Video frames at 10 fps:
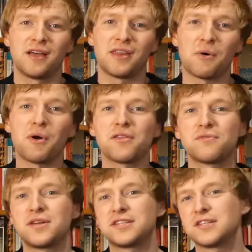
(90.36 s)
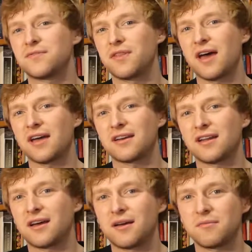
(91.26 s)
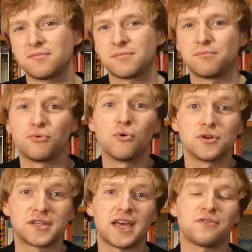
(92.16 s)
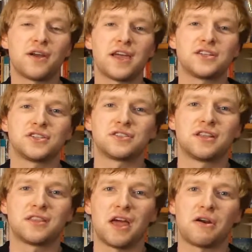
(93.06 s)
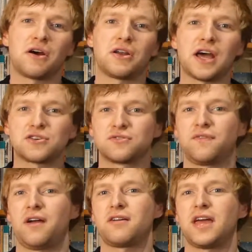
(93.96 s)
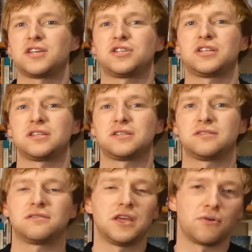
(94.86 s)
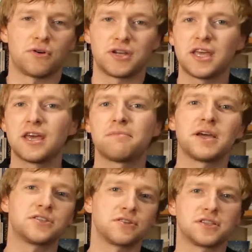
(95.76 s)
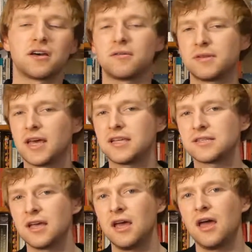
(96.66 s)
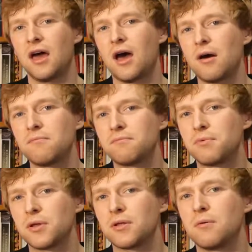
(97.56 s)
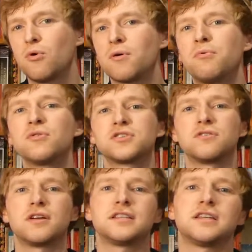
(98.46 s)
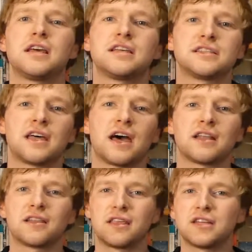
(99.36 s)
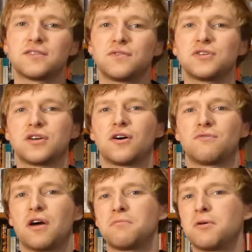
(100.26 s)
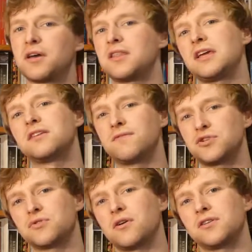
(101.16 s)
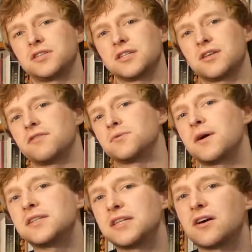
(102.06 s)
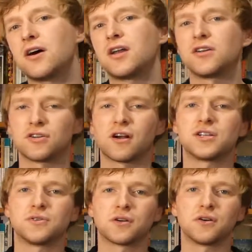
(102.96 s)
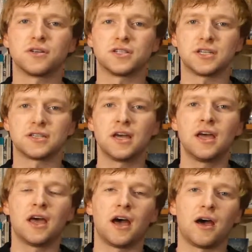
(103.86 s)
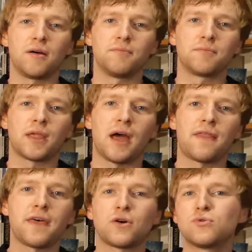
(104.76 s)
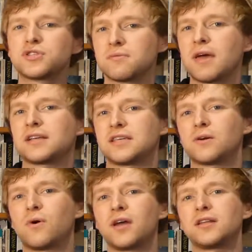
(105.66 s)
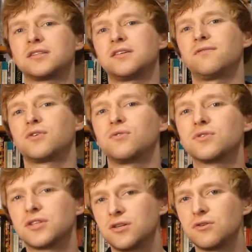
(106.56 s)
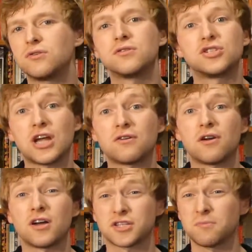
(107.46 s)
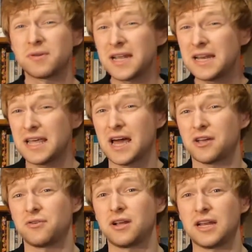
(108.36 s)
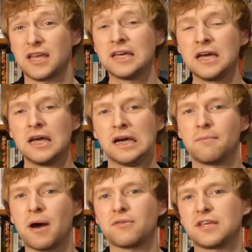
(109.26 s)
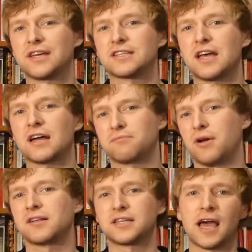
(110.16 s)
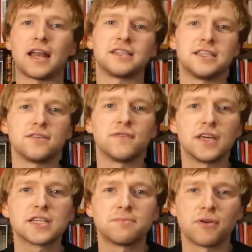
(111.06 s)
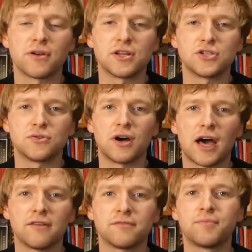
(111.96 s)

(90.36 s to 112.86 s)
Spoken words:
Now, one of the reasons for that broad date range is that there are natural variations year on year based on term dates. But a more important reason is that the interviews are run by the individual colleges. There are 29 undergraduate colleges. And that also makes it quite difficult to generalise completely accurately about the exact practicalities of the experience you'll have.